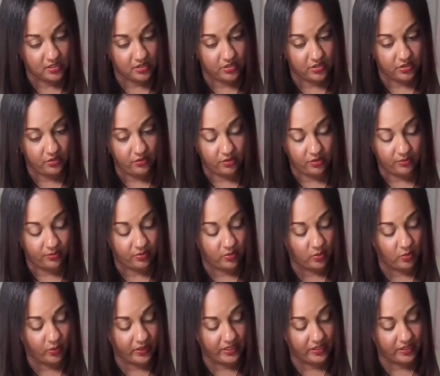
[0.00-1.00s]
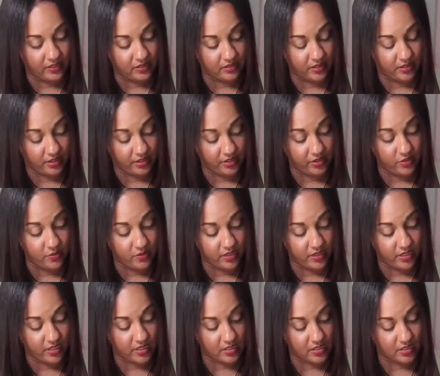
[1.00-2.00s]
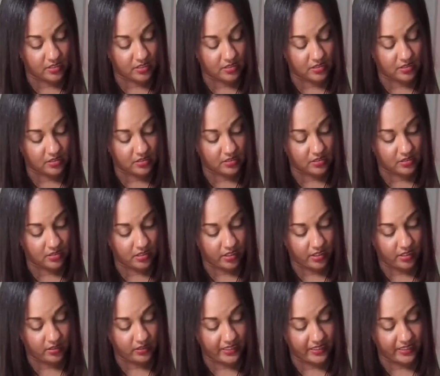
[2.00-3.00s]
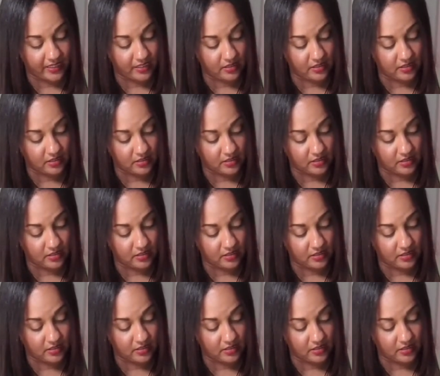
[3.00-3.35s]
To the point. There you are. I don't like it.